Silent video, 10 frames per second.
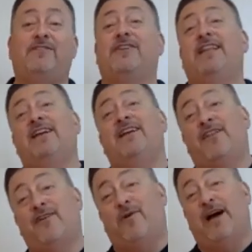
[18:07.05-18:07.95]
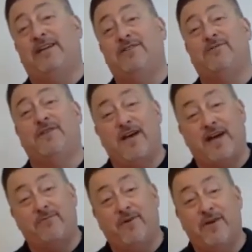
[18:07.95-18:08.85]
and then another wattage with
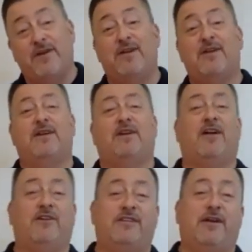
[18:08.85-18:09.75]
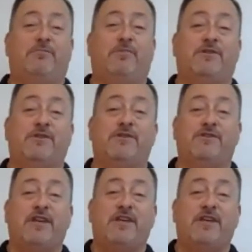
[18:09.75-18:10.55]
that color temperatures.